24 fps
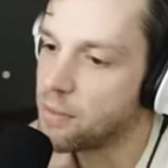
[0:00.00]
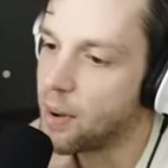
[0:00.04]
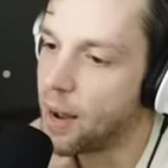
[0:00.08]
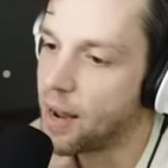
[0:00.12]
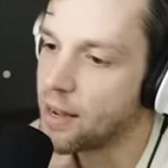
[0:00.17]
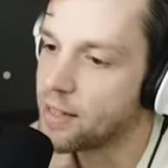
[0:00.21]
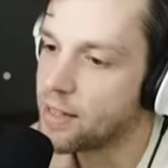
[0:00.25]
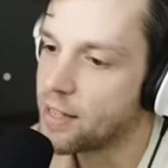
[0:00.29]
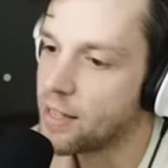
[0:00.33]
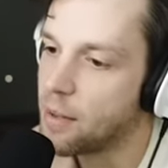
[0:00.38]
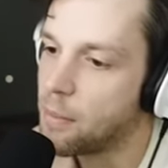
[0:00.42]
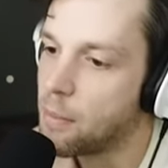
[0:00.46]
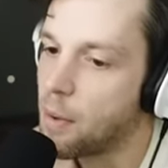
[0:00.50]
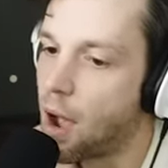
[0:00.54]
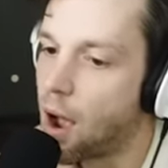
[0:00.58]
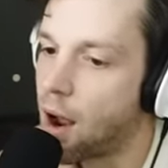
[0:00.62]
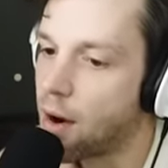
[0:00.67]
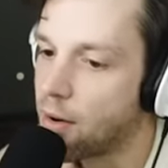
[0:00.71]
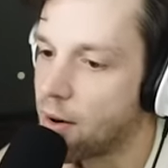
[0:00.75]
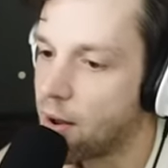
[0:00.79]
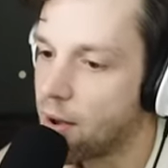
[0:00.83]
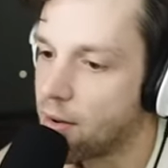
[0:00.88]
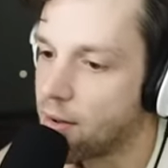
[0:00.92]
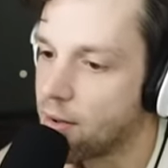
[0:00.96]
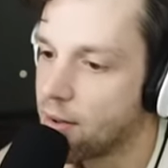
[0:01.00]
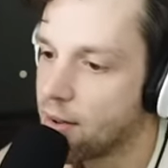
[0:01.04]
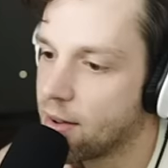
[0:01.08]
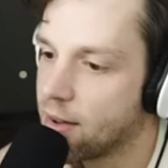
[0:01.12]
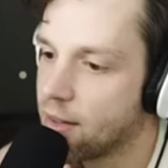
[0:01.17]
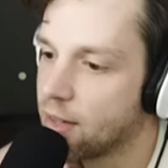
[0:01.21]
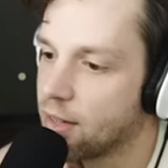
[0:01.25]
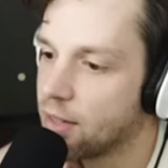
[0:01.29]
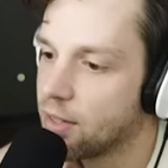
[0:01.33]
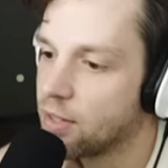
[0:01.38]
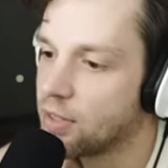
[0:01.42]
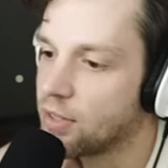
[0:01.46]
by tomorrow.
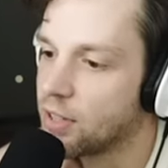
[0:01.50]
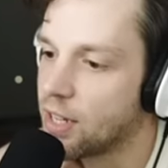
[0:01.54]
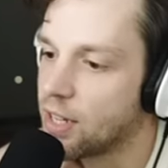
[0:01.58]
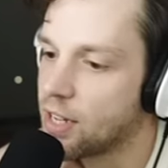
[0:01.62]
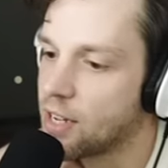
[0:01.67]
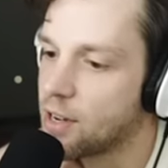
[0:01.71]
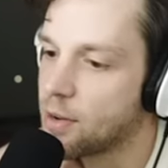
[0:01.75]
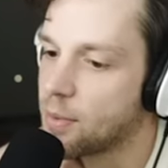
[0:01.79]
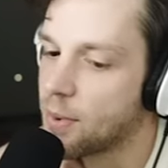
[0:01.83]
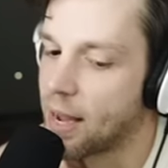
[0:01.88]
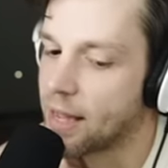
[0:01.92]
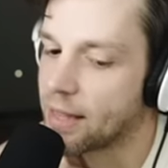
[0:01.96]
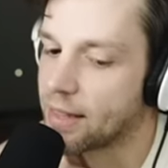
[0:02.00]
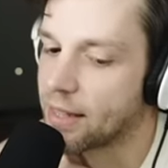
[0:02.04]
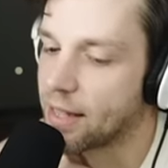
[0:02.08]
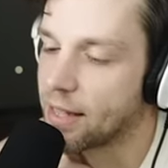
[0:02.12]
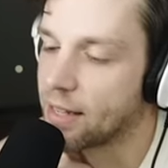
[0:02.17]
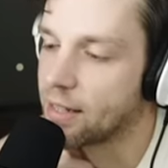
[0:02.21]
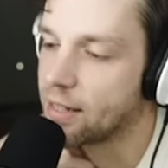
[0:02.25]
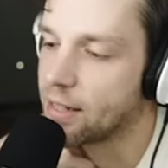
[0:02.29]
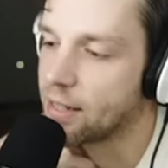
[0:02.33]
See you at the